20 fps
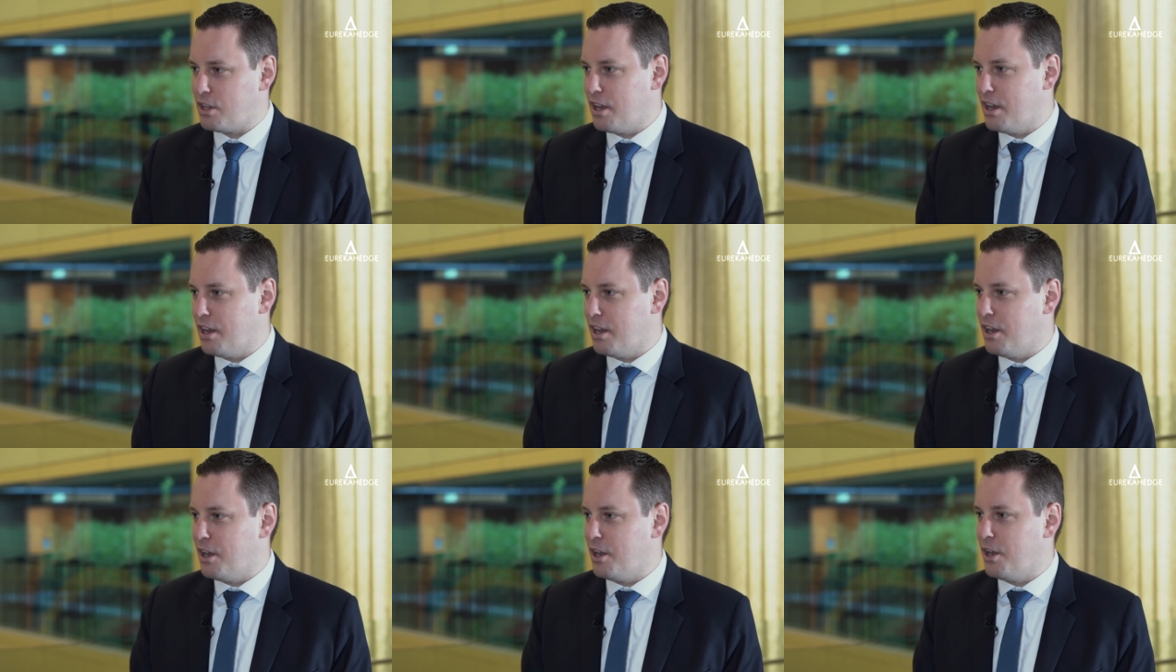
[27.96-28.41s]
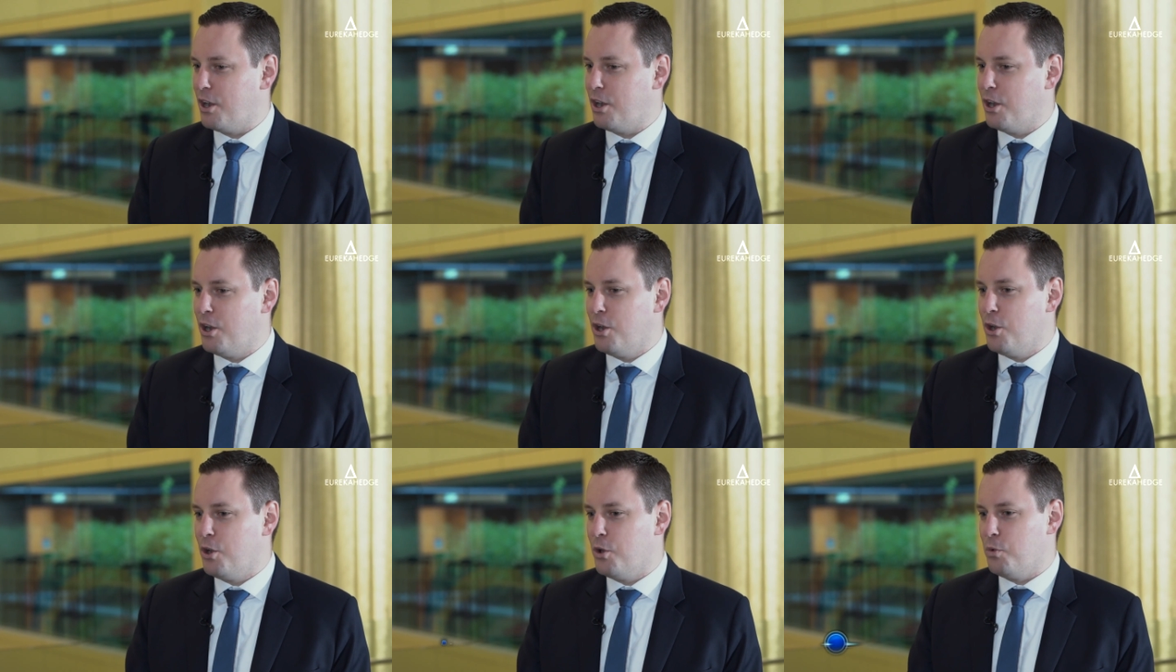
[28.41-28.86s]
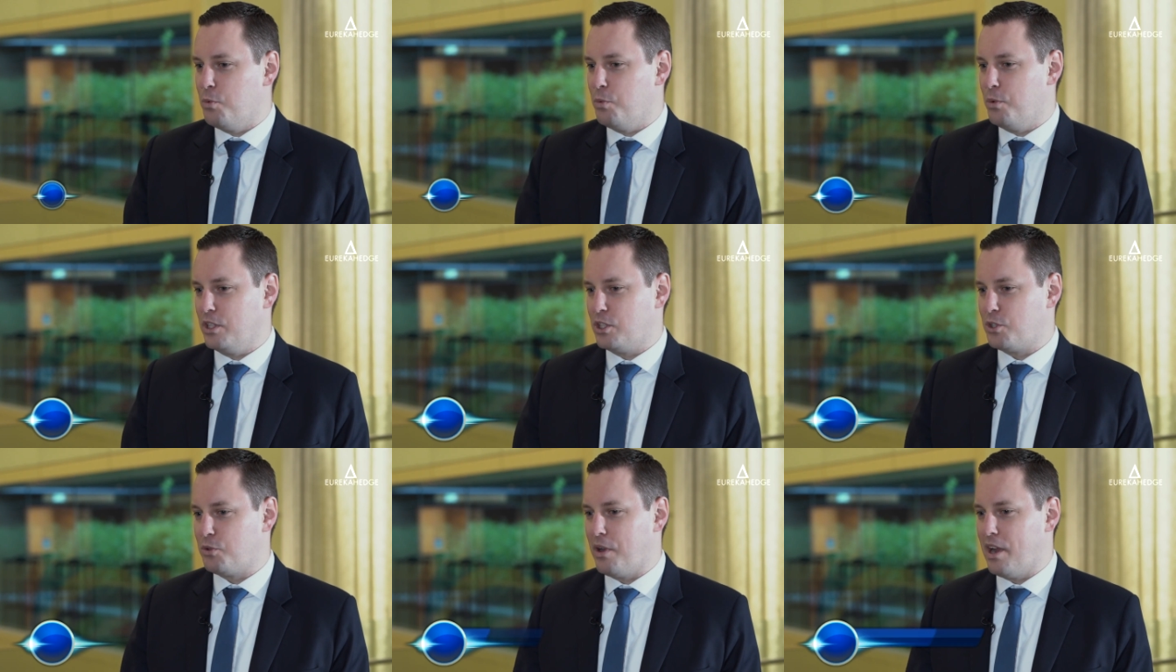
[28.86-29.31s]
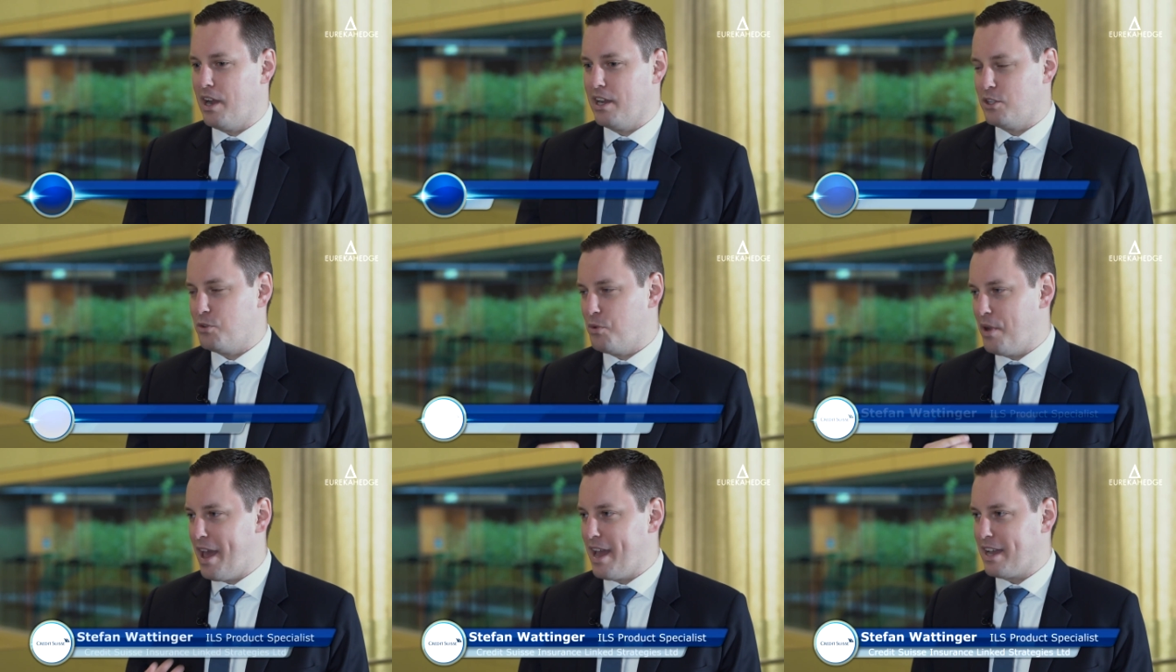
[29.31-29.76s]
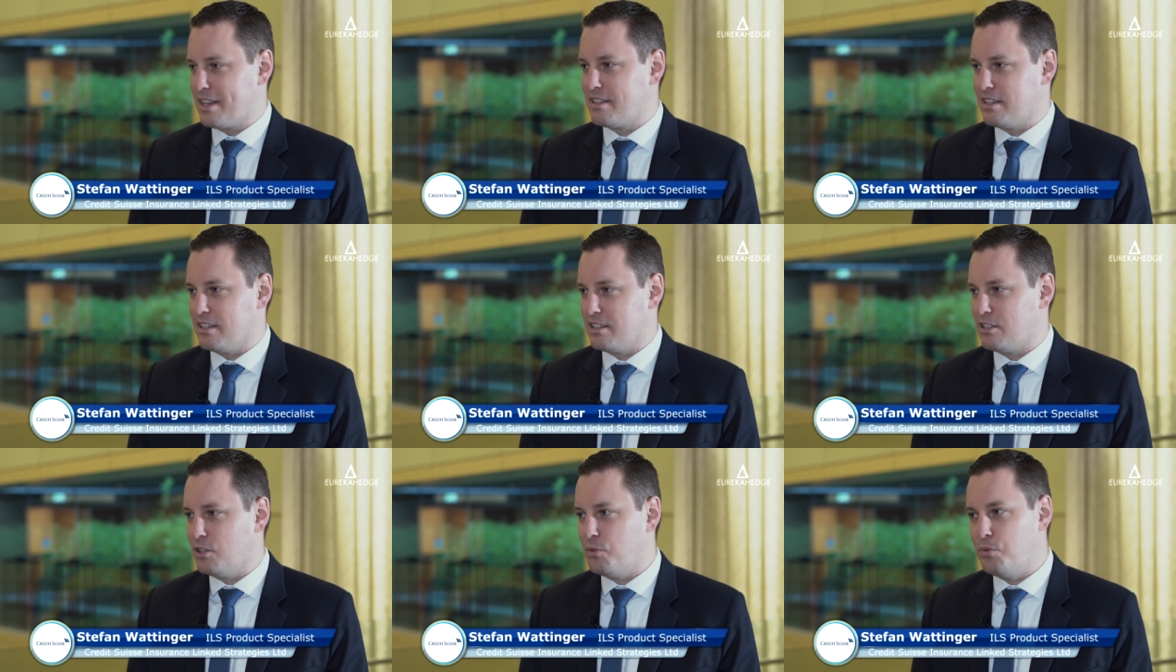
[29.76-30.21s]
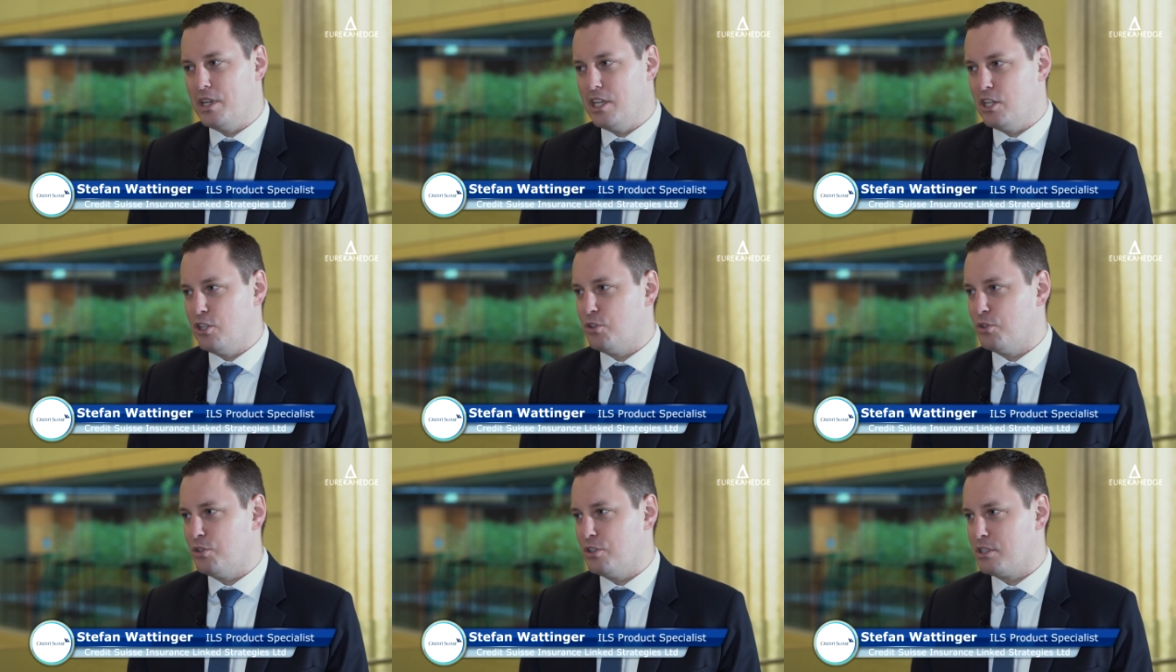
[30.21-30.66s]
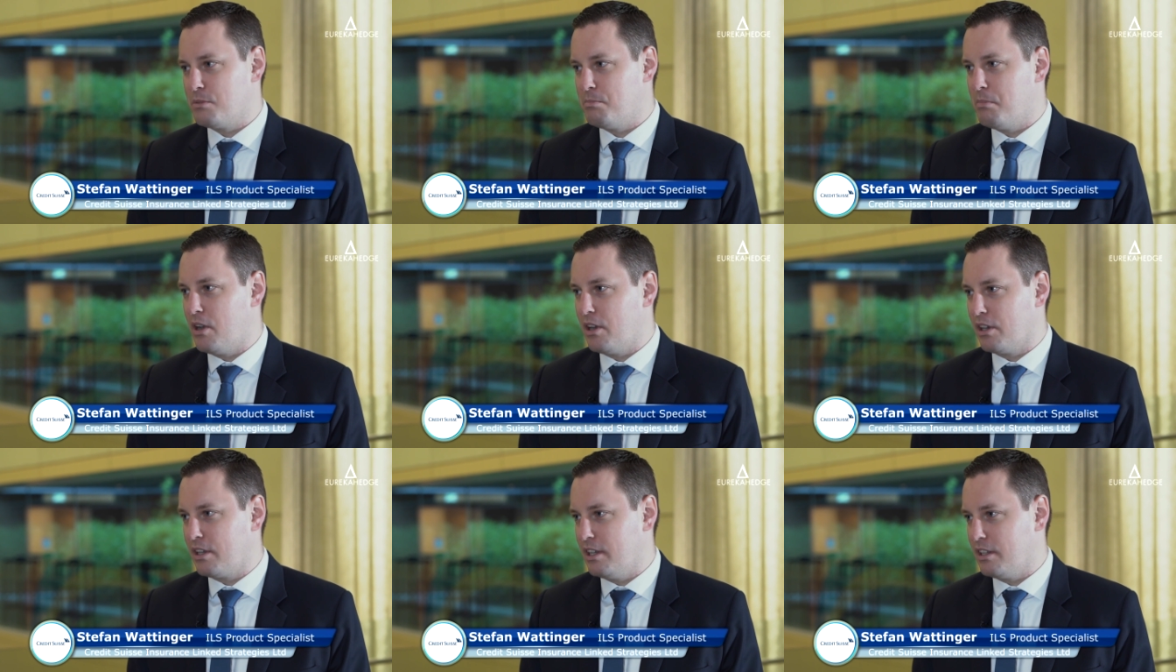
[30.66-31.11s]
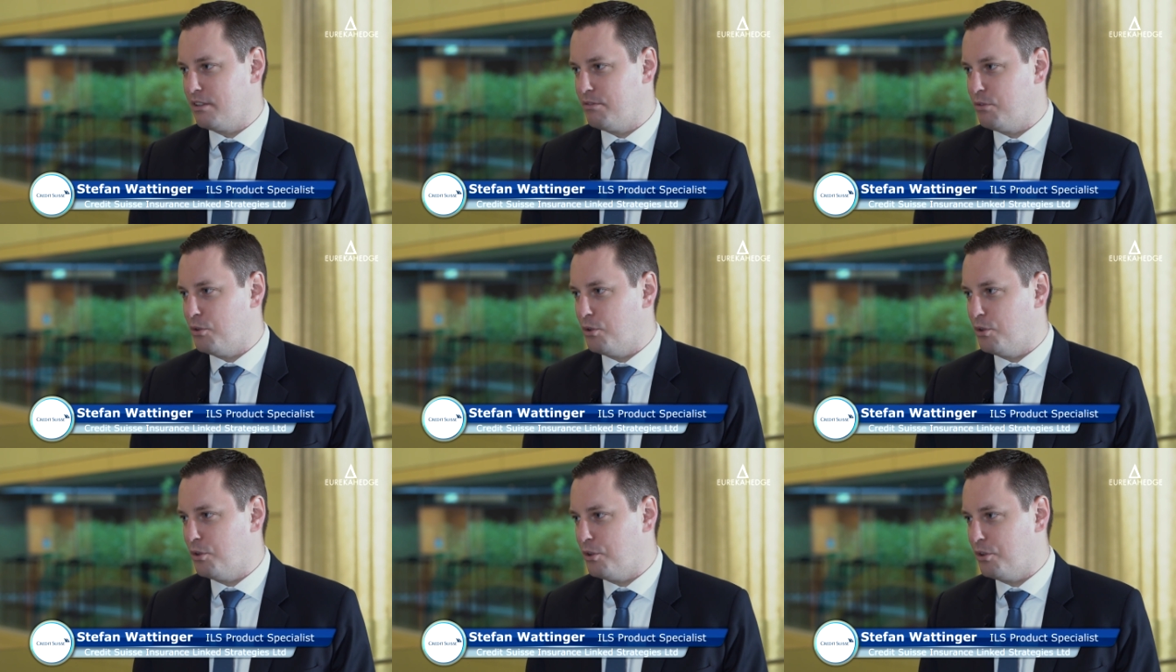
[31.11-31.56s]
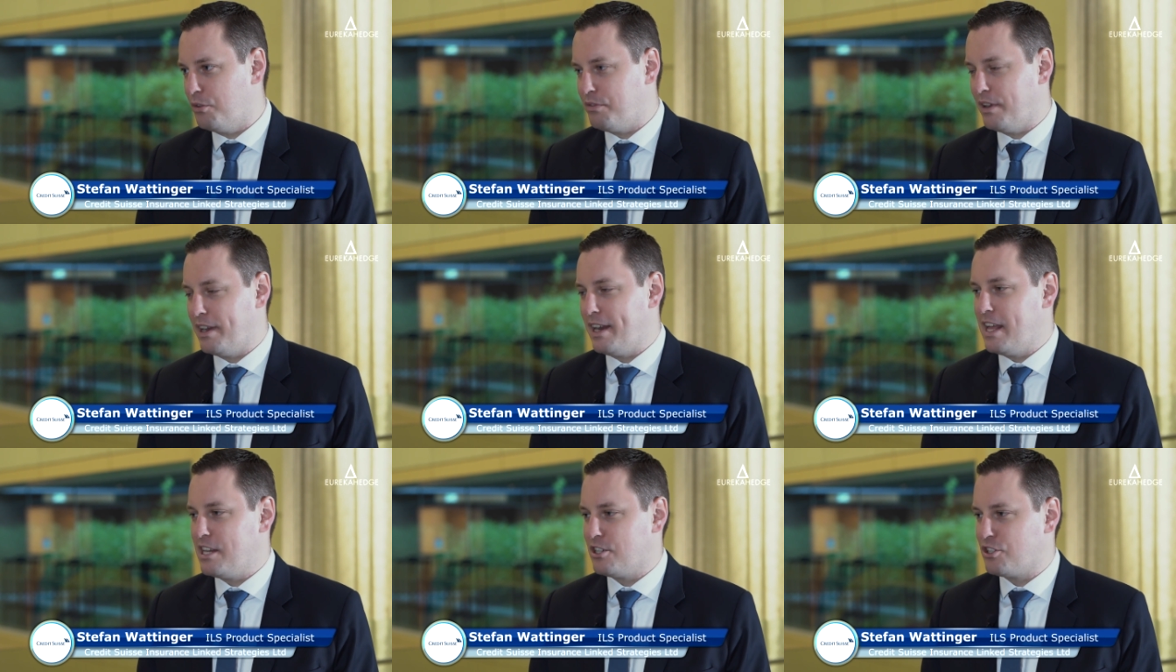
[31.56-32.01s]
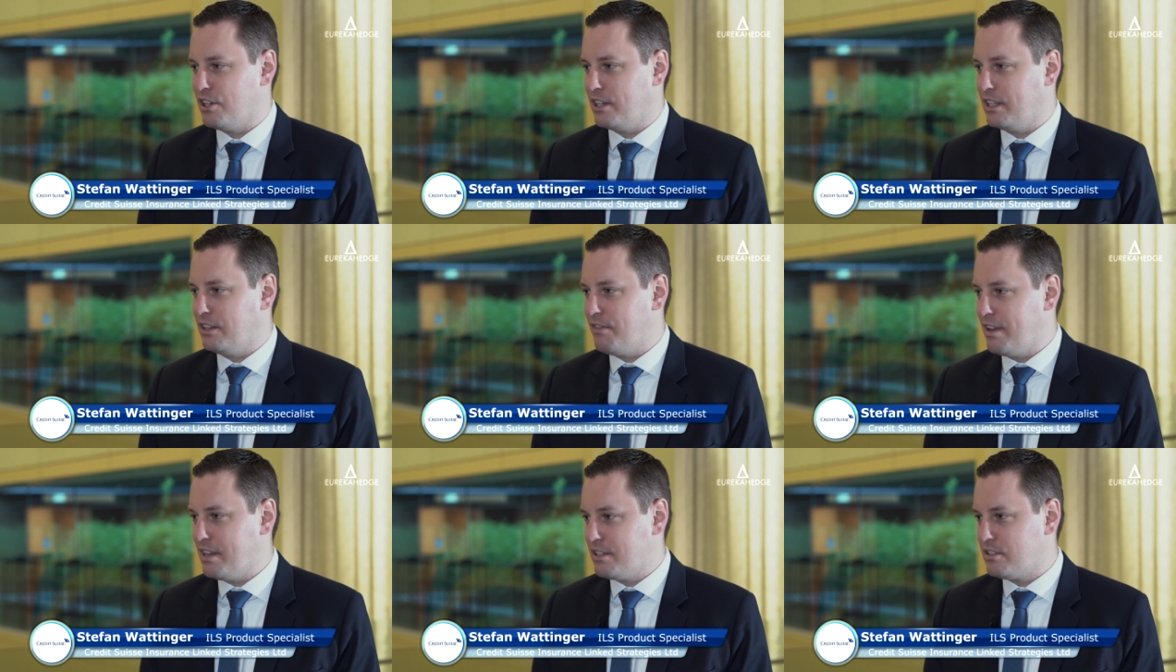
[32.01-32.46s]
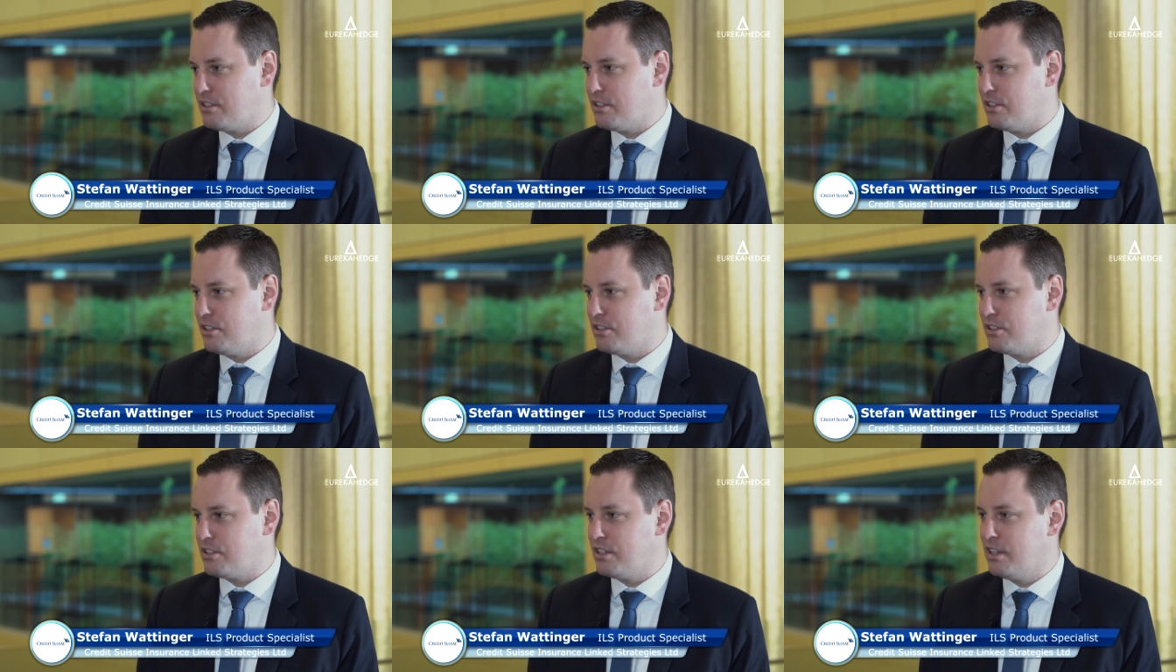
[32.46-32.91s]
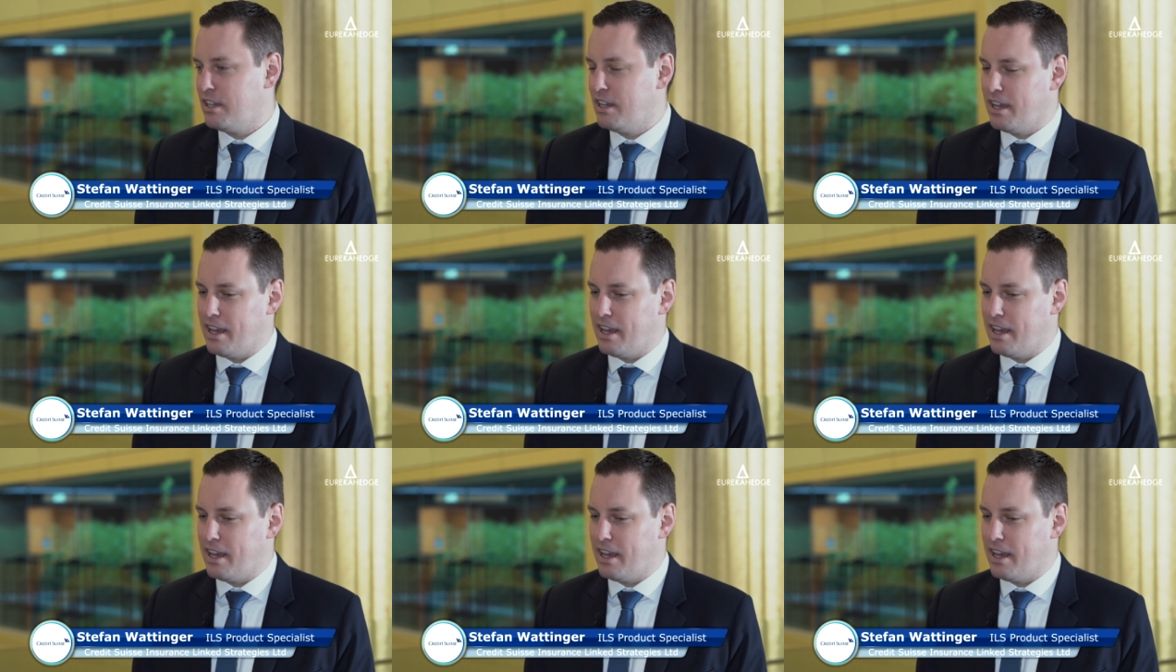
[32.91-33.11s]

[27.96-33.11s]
uh, we try to access the reinsurance market for financial investors.